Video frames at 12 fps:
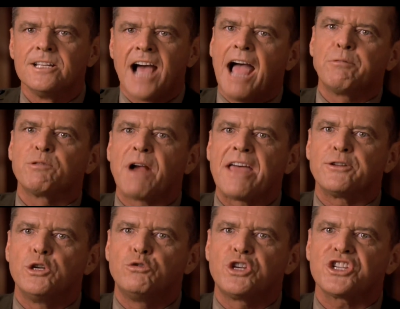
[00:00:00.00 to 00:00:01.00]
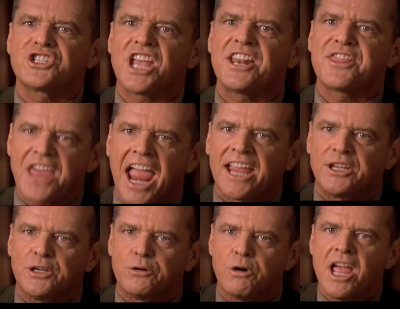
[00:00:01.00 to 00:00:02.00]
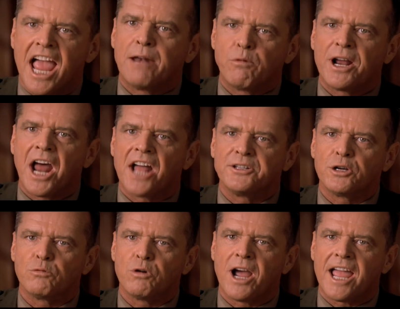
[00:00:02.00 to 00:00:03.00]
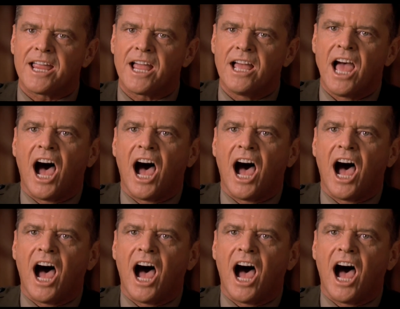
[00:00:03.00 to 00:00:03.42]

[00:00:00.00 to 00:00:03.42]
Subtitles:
I would rather you just said thank you and went on your way.